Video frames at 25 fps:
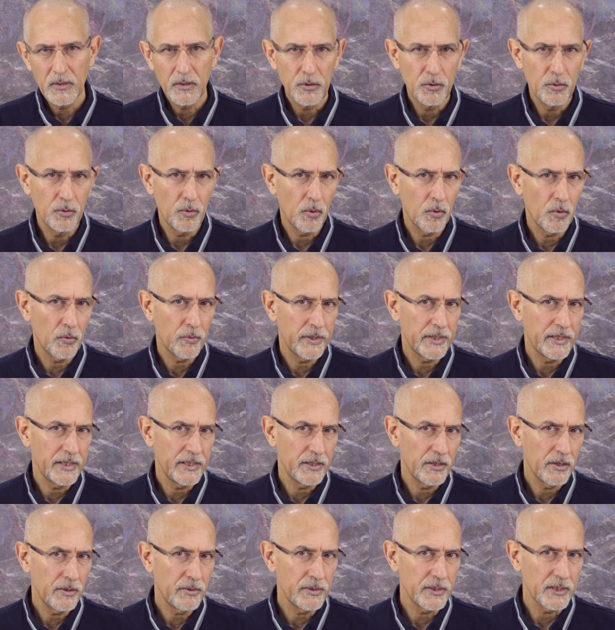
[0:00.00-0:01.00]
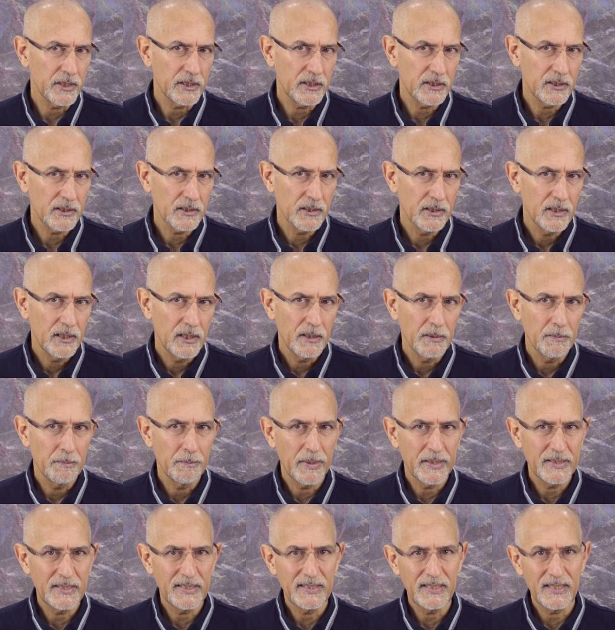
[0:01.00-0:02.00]
You already know this,
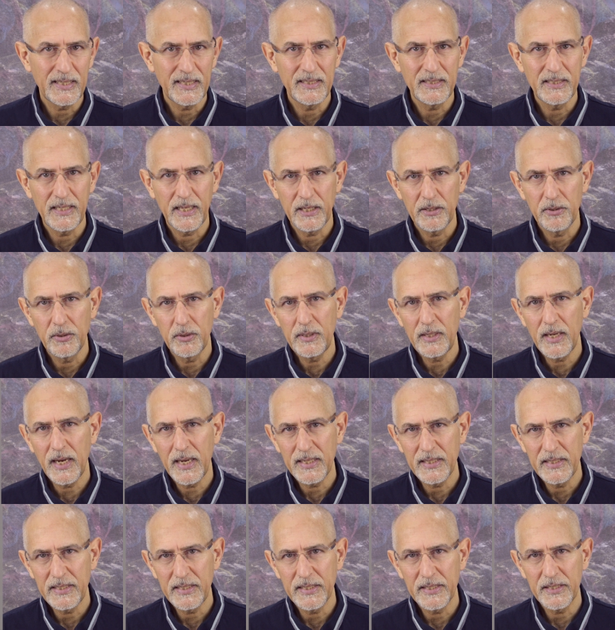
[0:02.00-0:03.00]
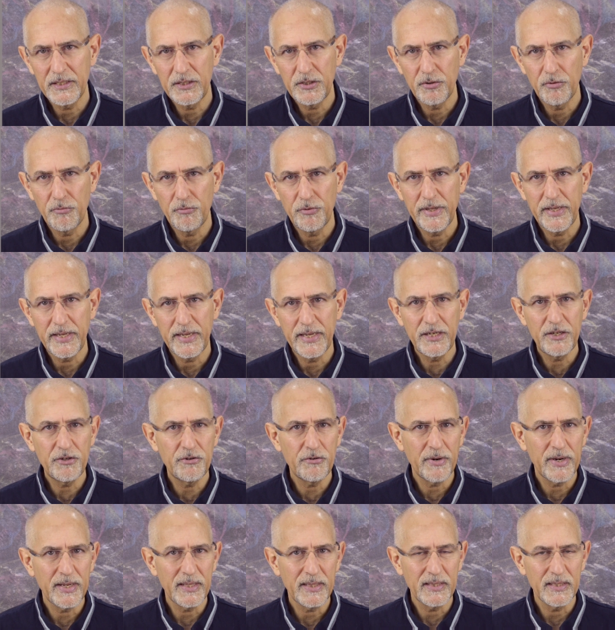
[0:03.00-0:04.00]
but it is a good idea to
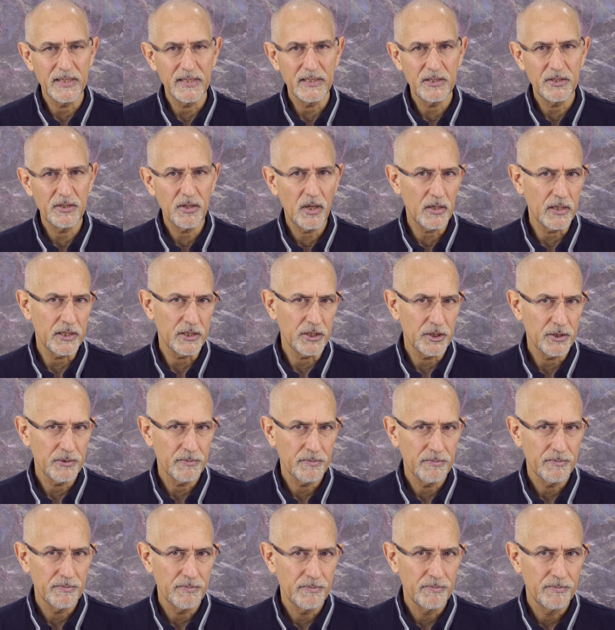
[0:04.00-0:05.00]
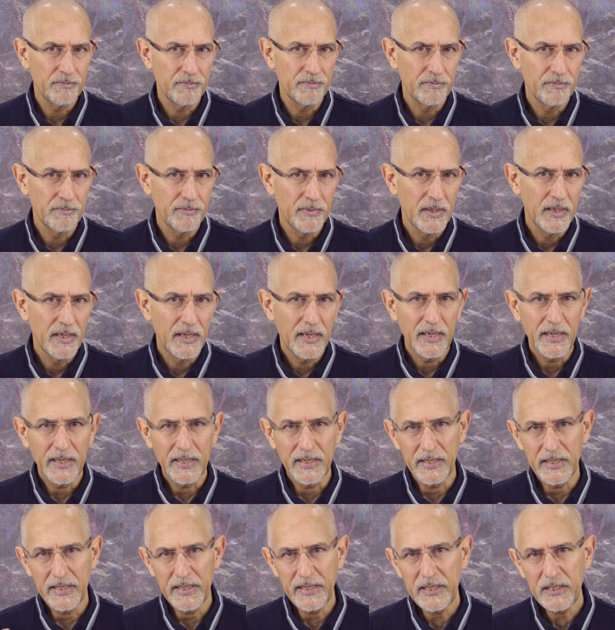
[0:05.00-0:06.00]
reiterate this knowledge.
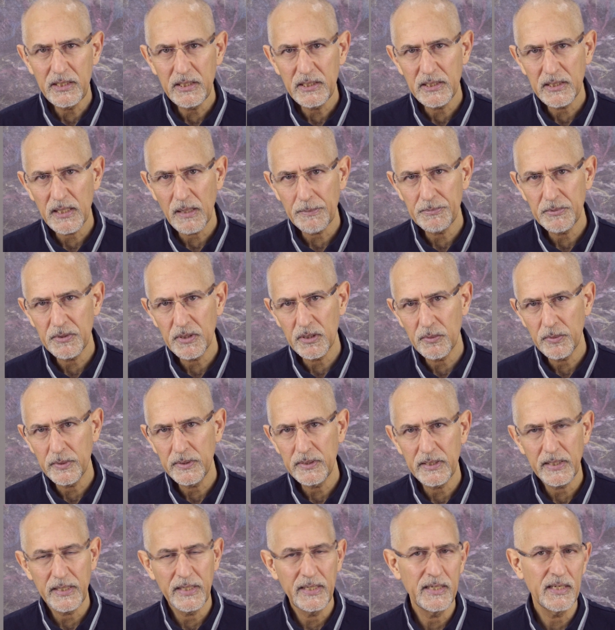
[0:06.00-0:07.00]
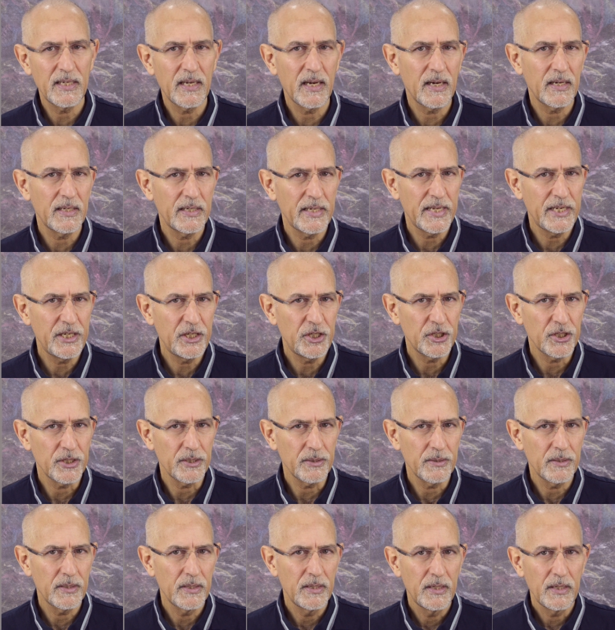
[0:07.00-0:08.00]
In each subsequent incarnation,
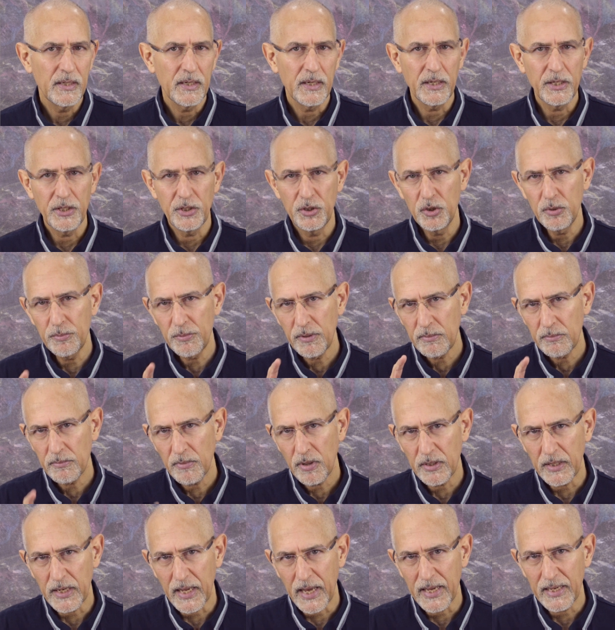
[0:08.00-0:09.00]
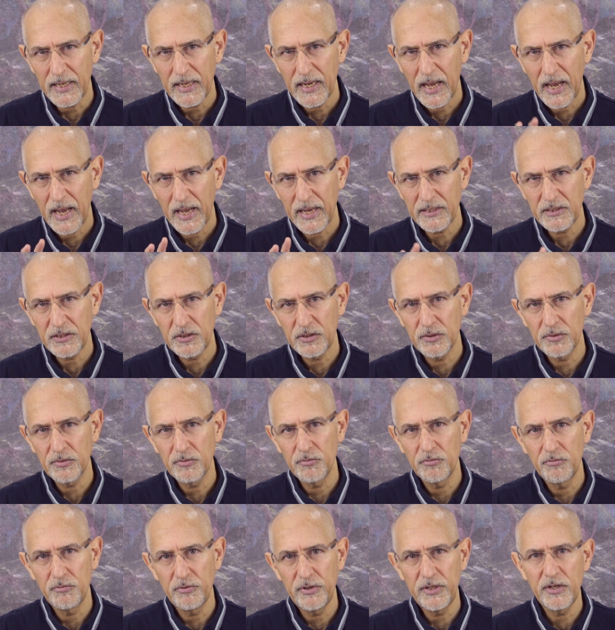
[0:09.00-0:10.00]
a human monad has to
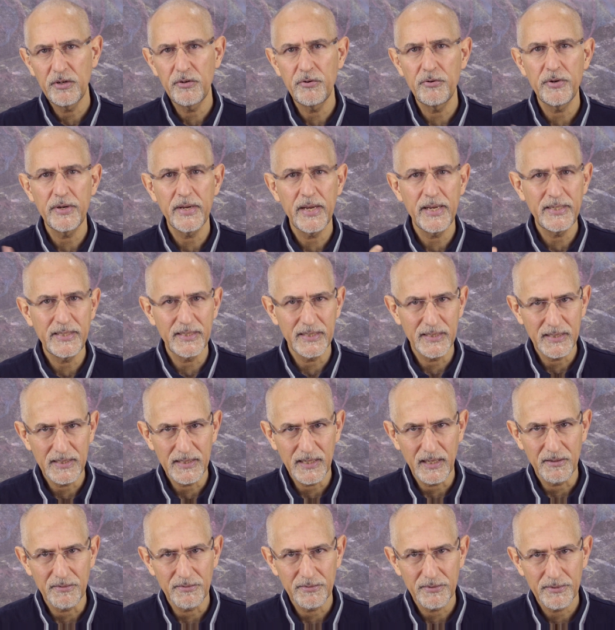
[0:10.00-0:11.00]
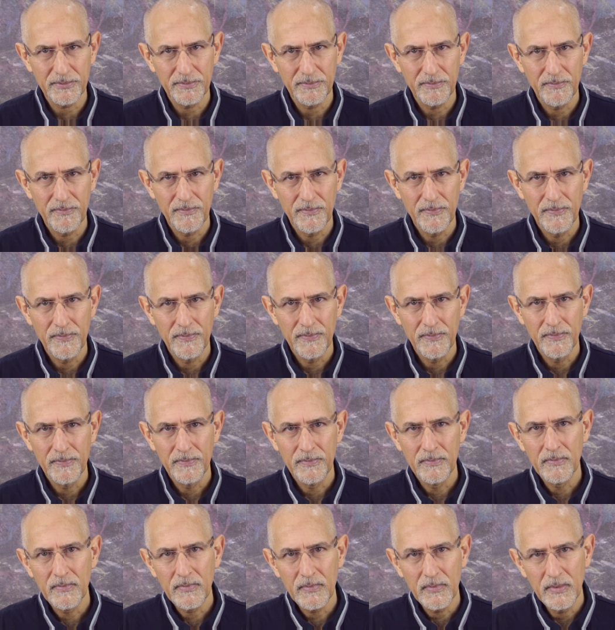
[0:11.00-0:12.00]
recreate itself.
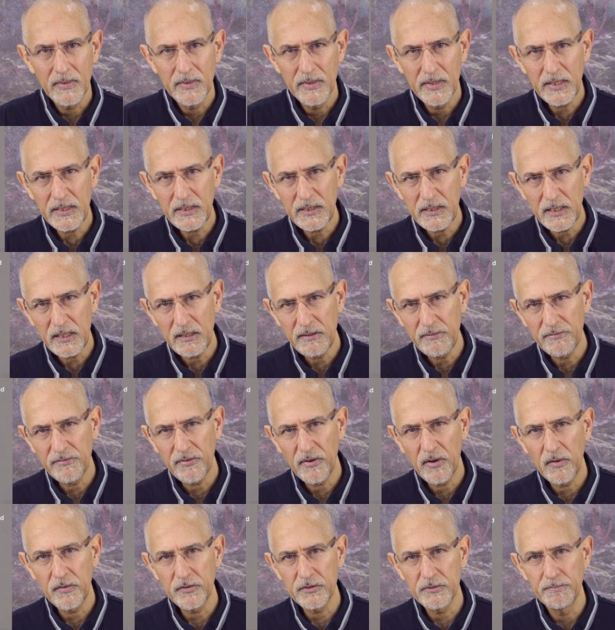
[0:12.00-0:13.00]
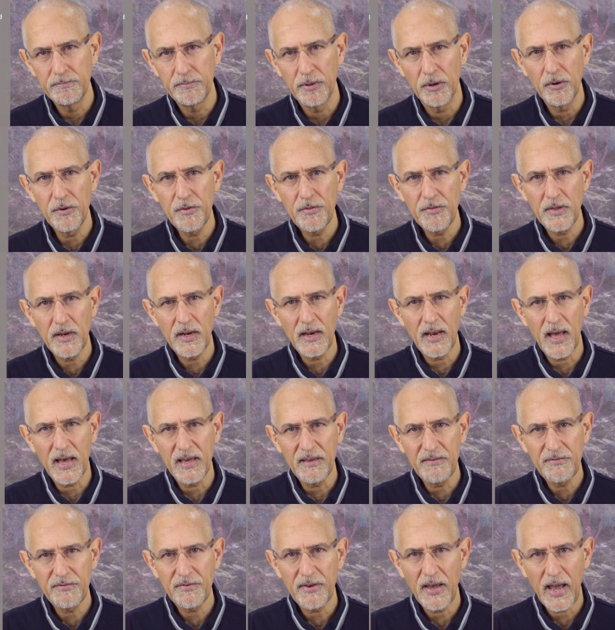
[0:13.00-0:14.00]
This involves both the
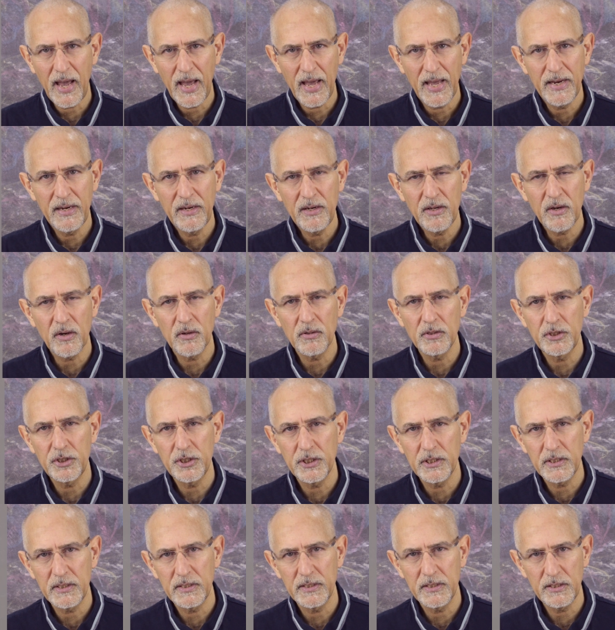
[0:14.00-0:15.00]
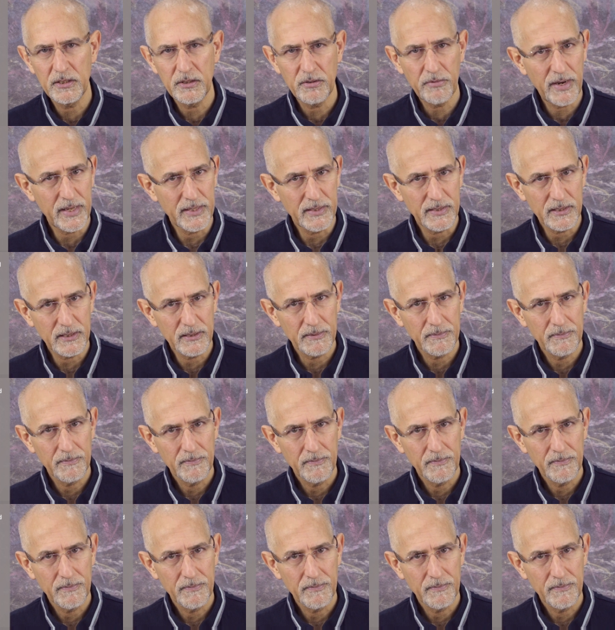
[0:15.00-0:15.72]
life and consciousness threads.